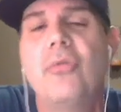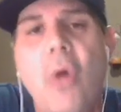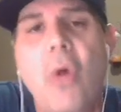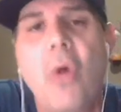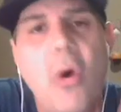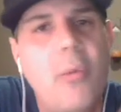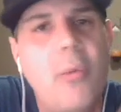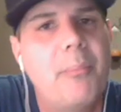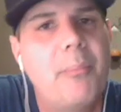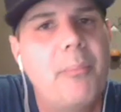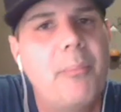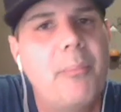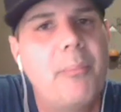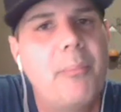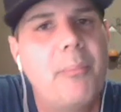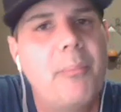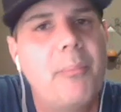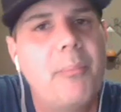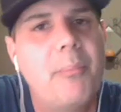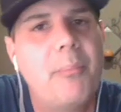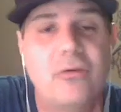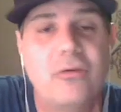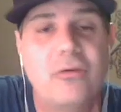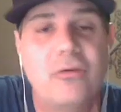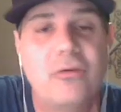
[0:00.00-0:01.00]
You won't
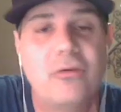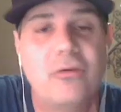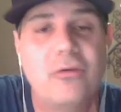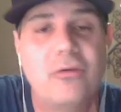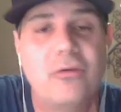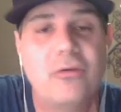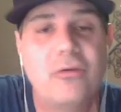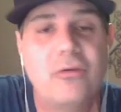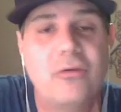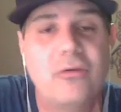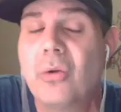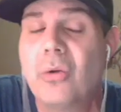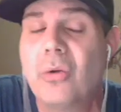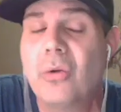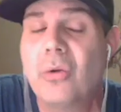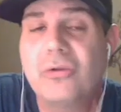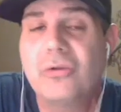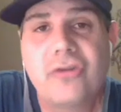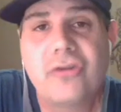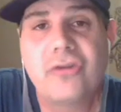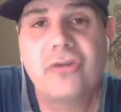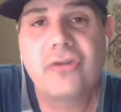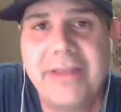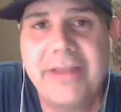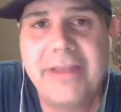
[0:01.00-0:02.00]
burn out friends. You
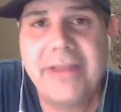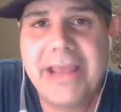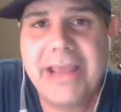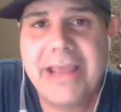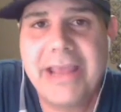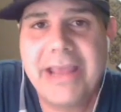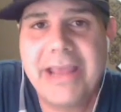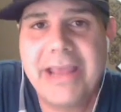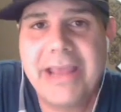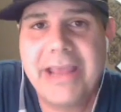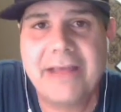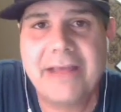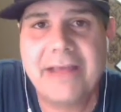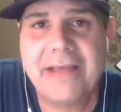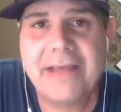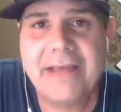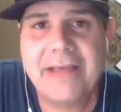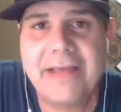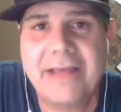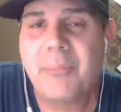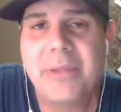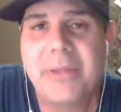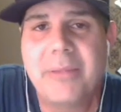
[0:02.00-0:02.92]
won't join the NFL,